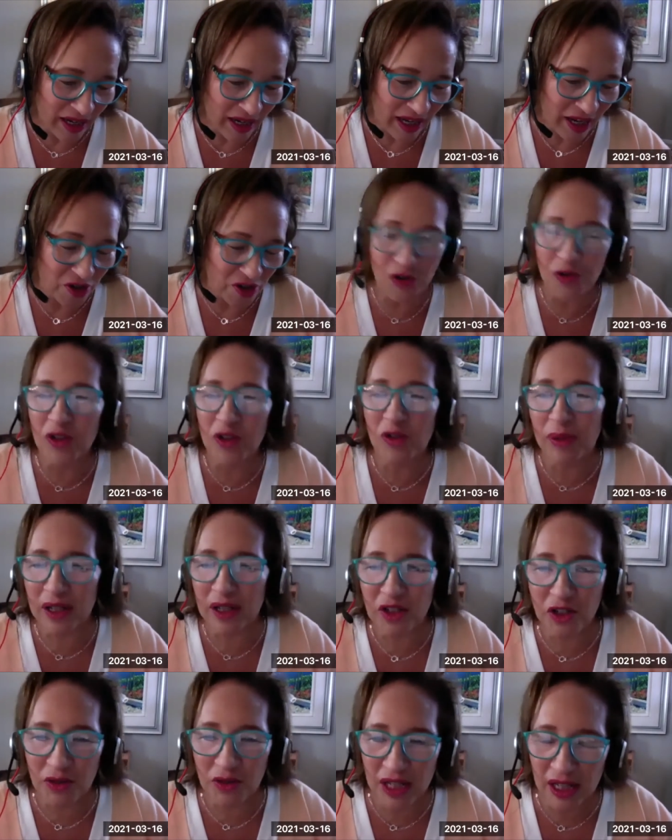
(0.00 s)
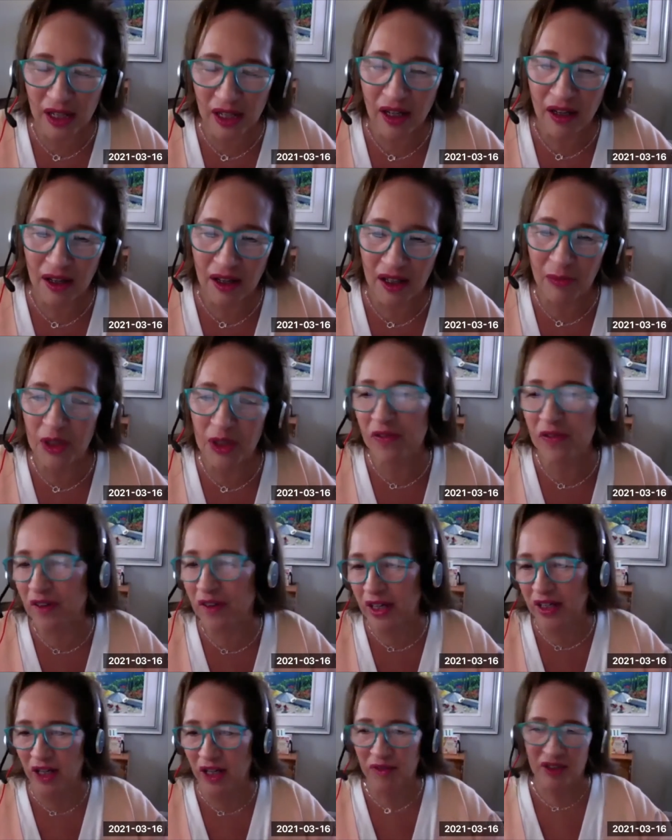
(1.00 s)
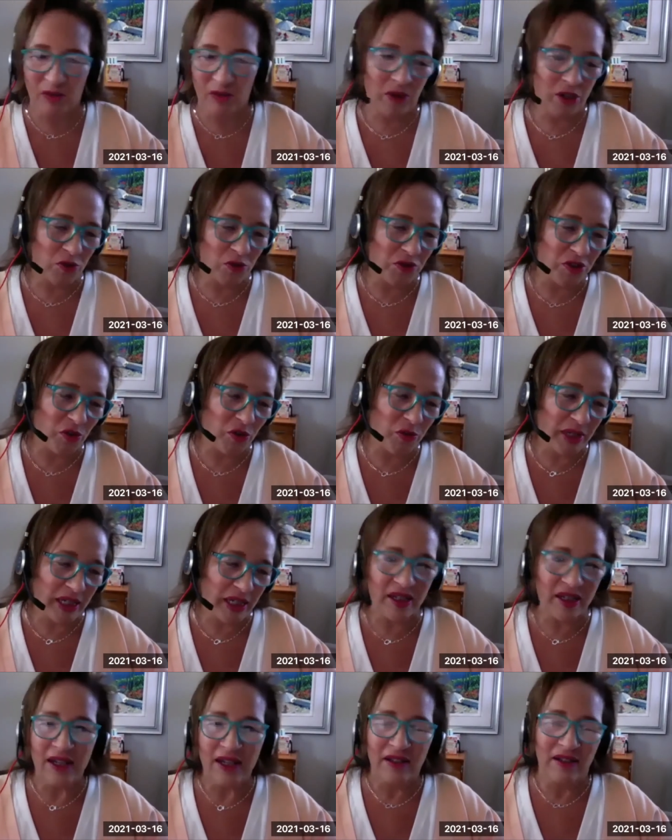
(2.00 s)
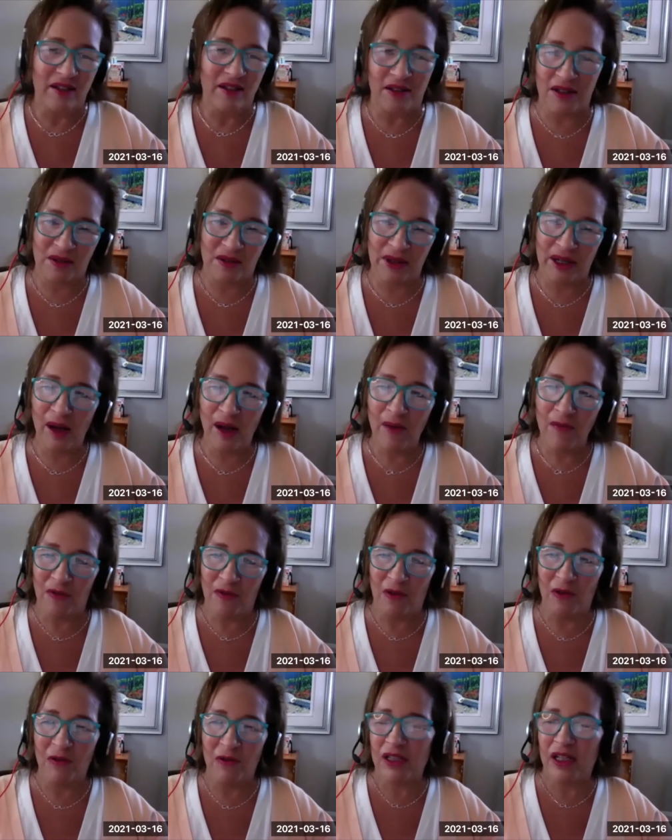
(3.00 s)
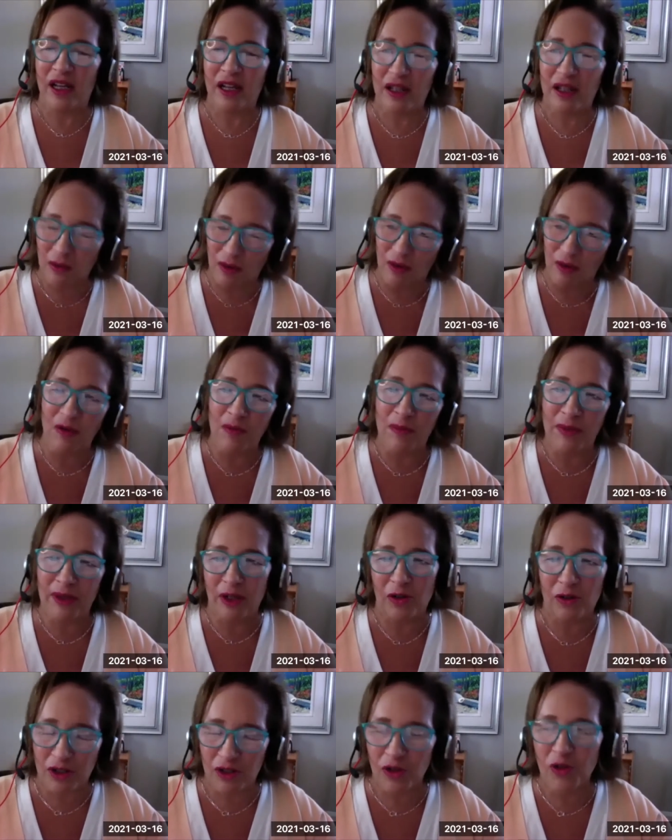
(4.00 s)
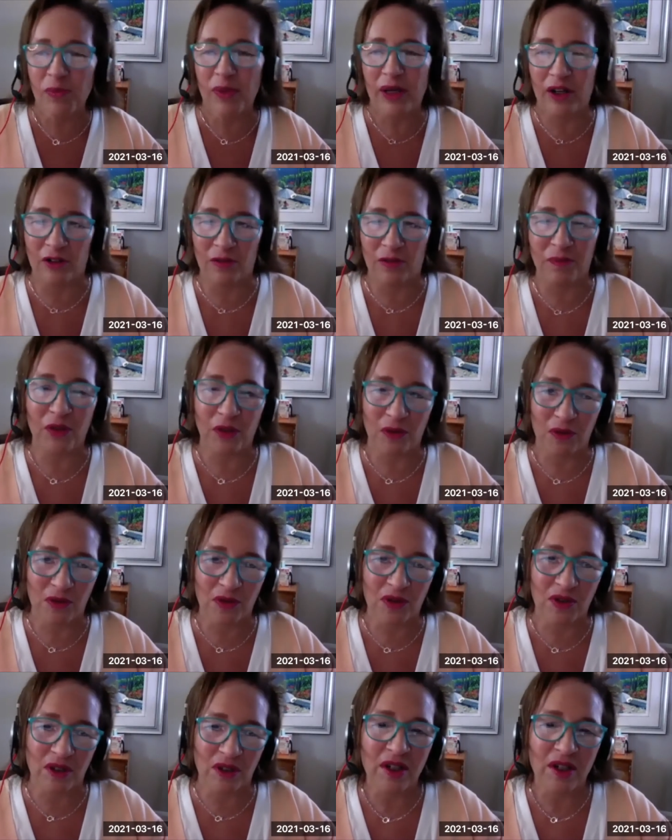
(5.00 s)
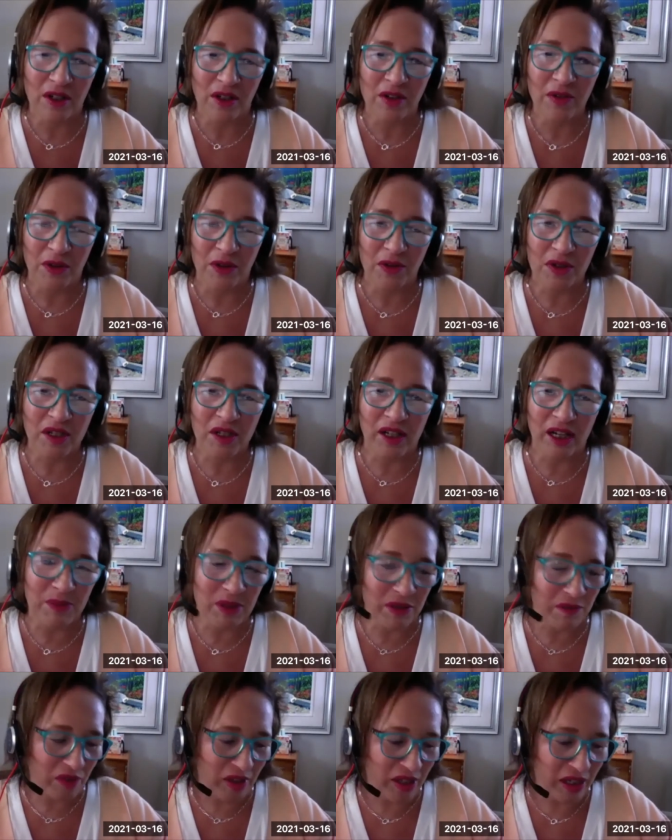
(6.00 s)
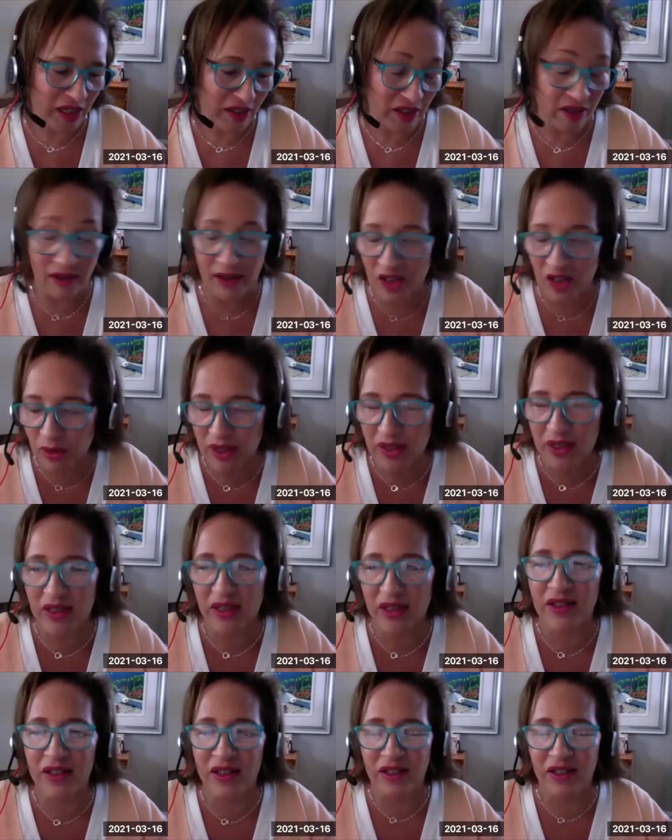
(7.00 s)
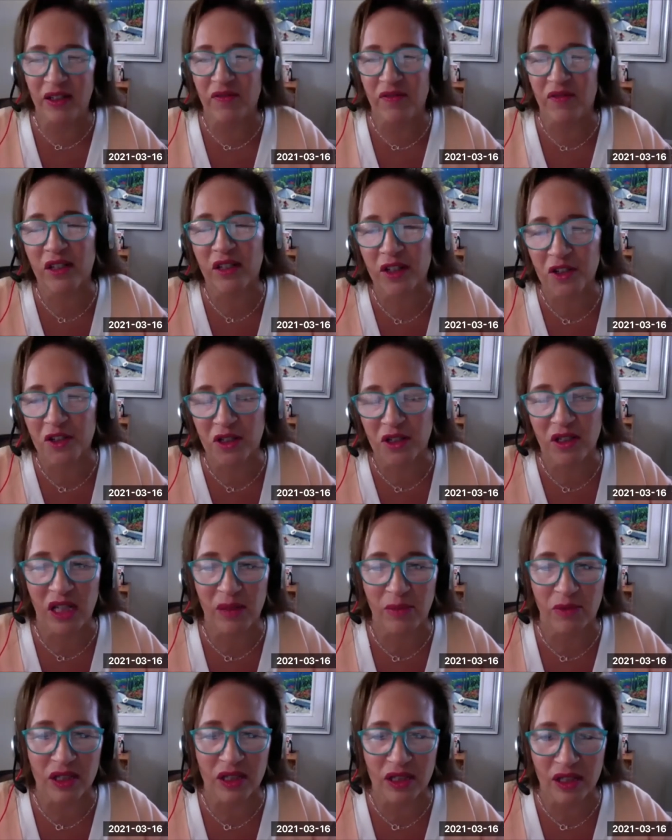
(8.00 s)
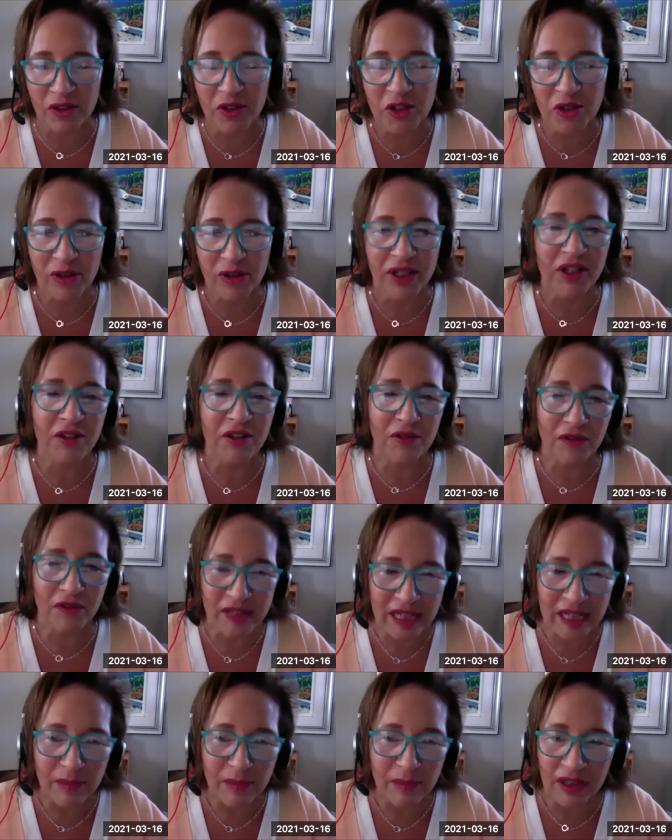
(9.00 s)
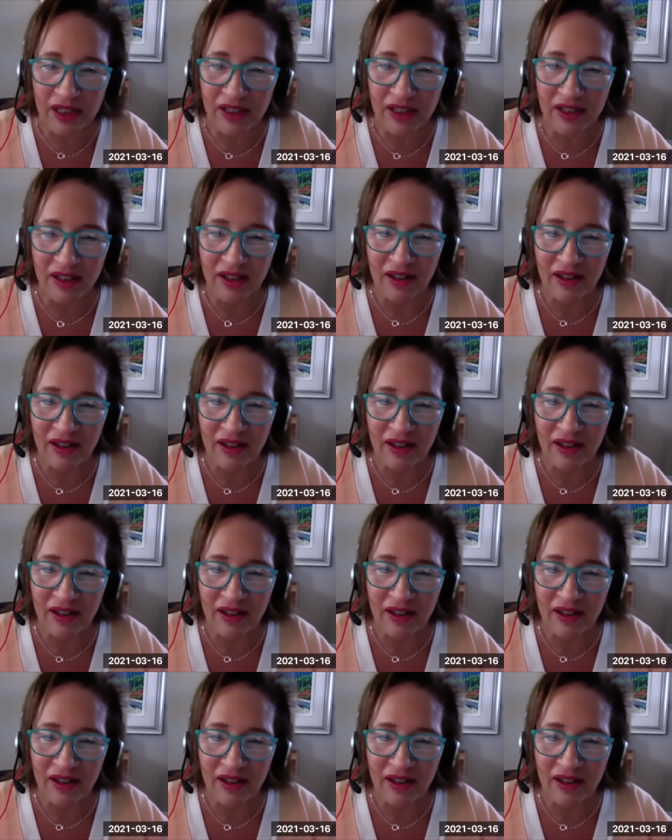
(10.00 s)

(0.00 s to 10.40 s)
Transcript: And you do the best you can. And when you find out that what you're doing isn't so helpful, okay, you learn better, do better. Those those types of things. And that's why this idea of the kitchen table sanctuary in your family